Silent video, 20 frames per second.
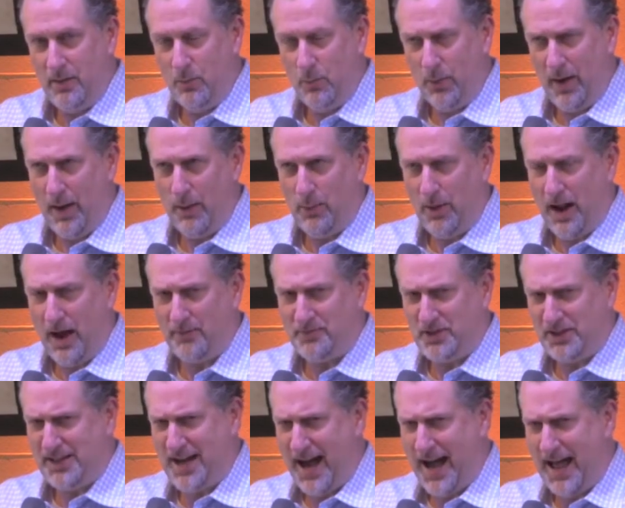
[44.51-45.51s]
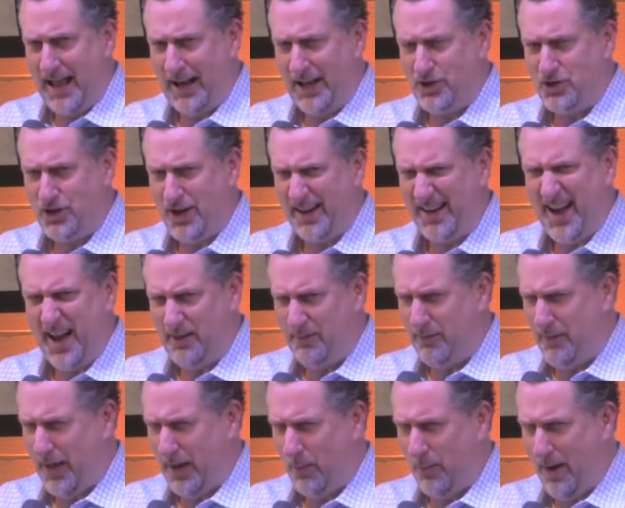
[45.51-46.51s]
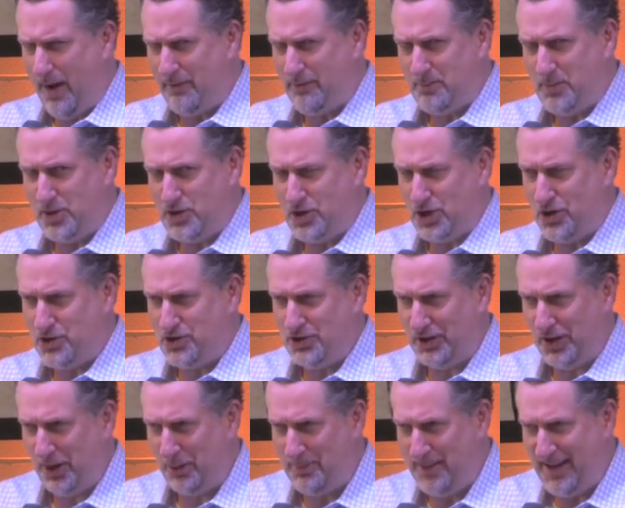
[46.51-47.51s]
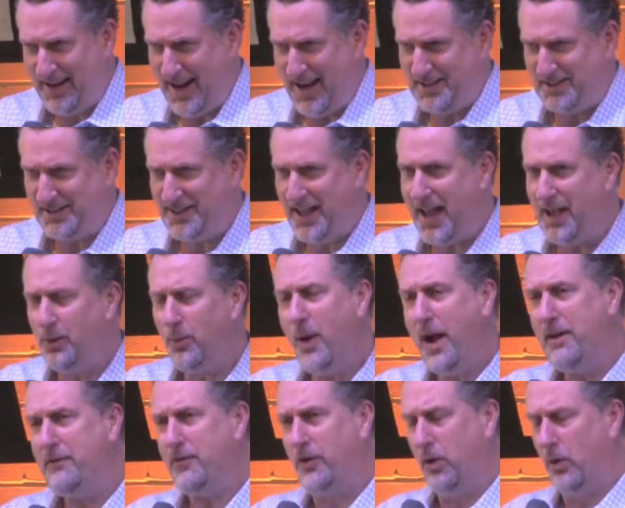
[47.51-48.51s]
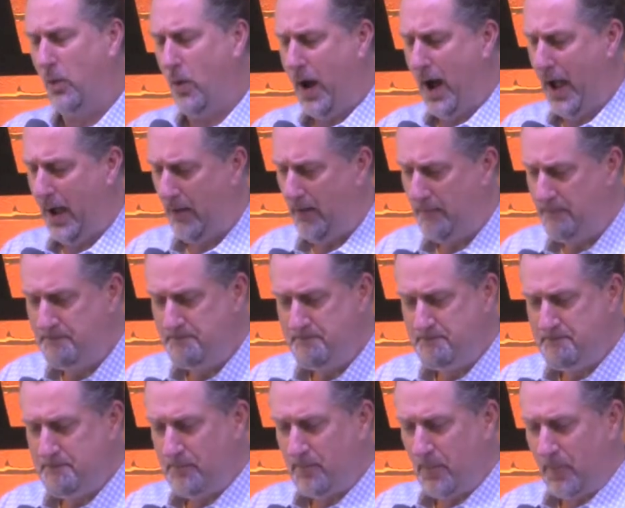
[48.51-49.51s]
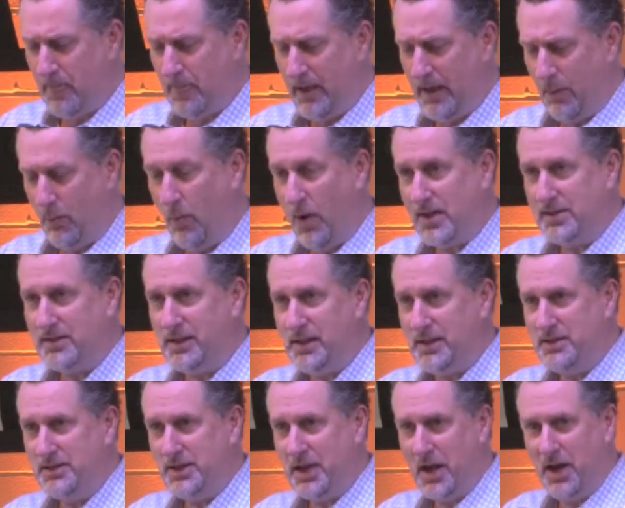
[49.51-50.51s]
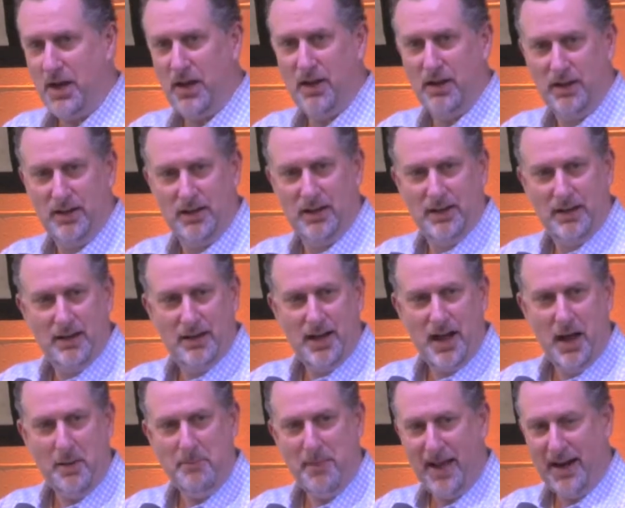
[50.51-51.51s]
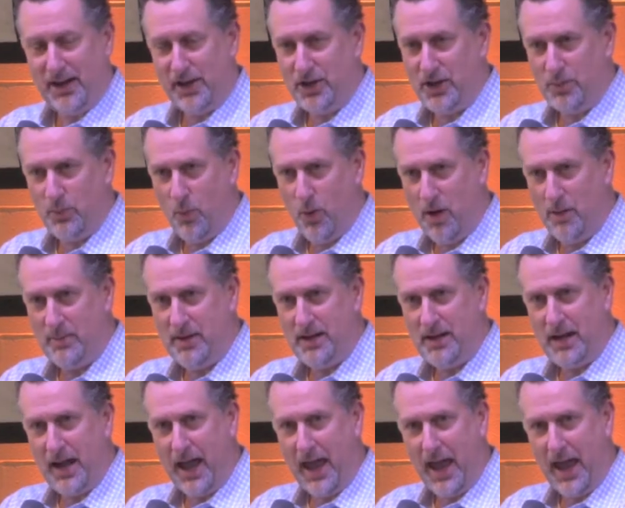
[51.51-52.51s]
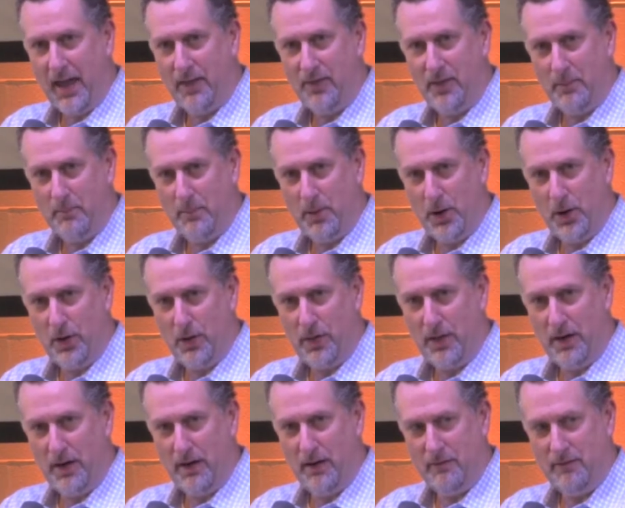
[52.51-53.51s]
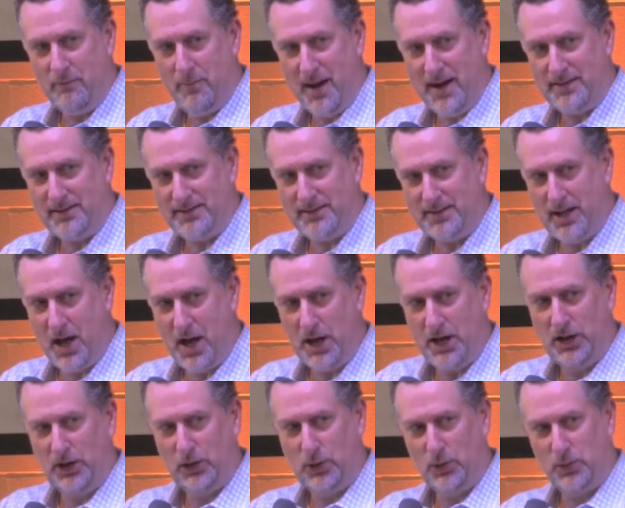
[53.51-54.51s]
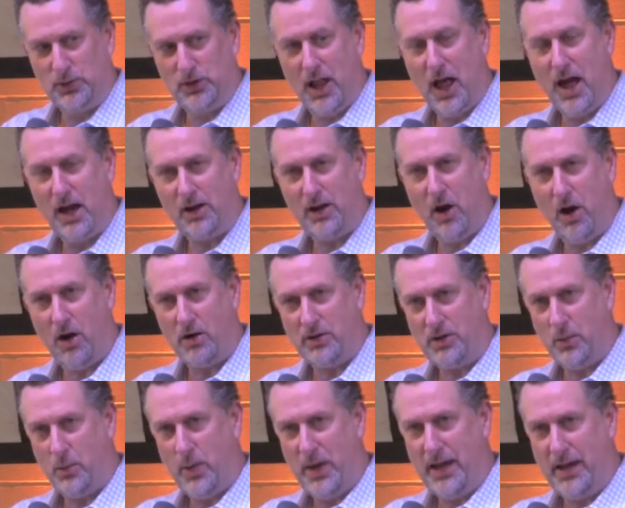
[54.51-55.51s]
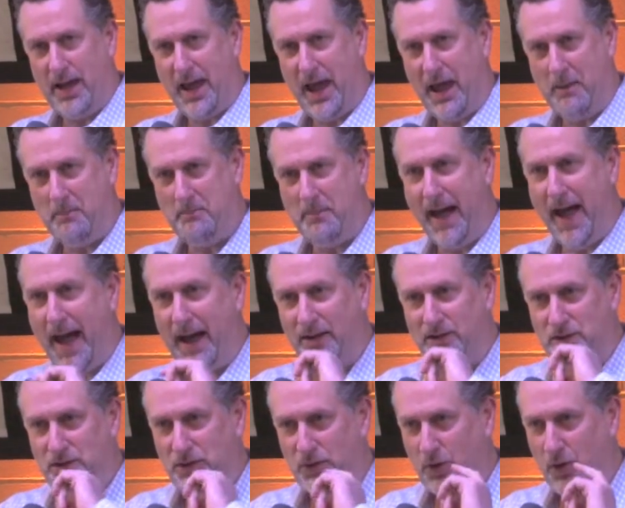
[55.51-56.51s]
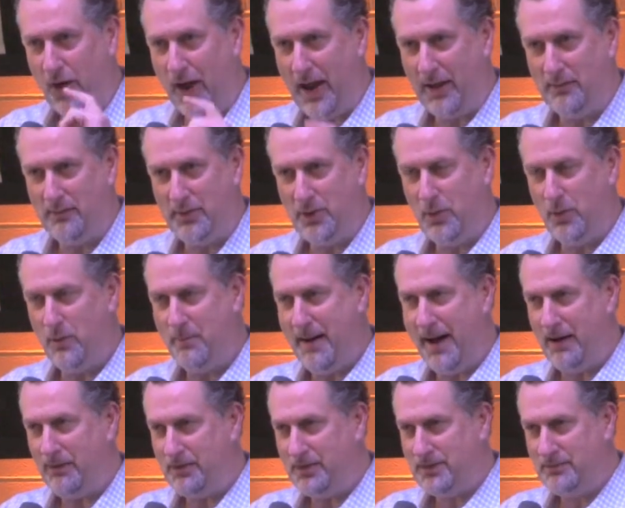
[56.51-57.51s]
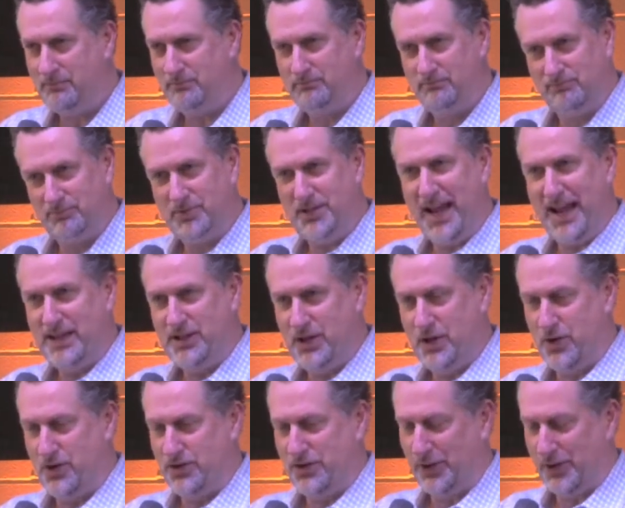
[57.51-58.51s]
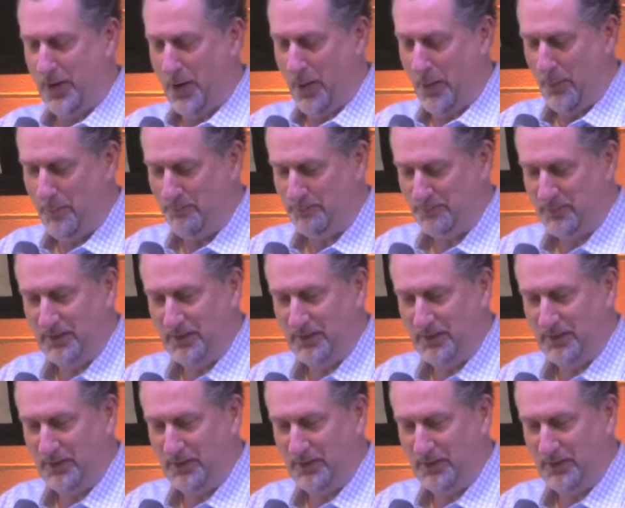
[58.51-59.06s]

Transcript: When I went off to college, I kind of fell away from the church a little bit, and I stayed away for a while. It wasn't until I met a good woman and the birth of my son, Luke Lockhart, that we came back to Grandview about 10 years ago.